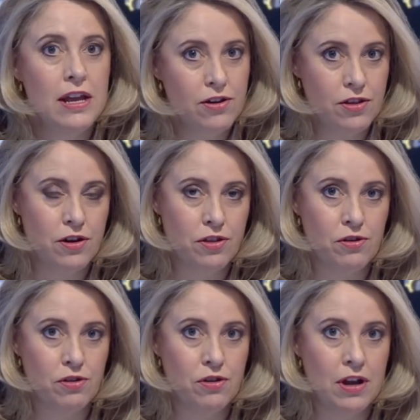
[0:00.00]
here's her
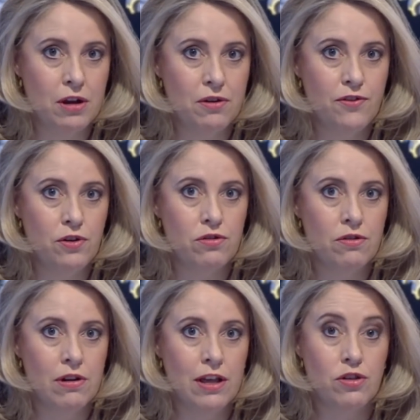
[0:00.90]
thoughts on how our future
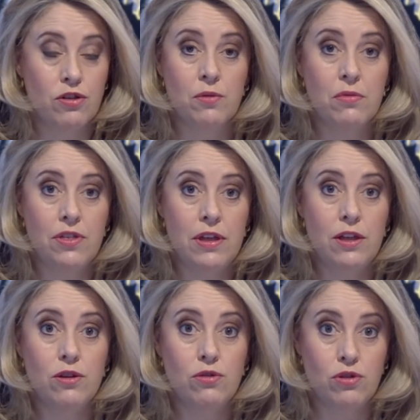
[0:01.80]
relationship with the
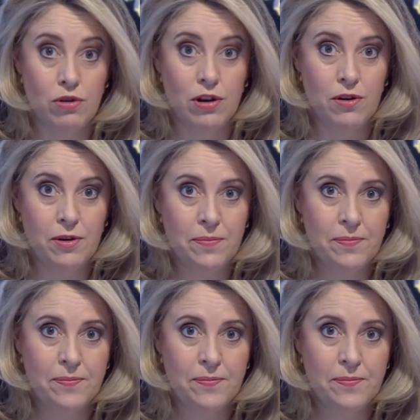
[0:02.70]
EU should look.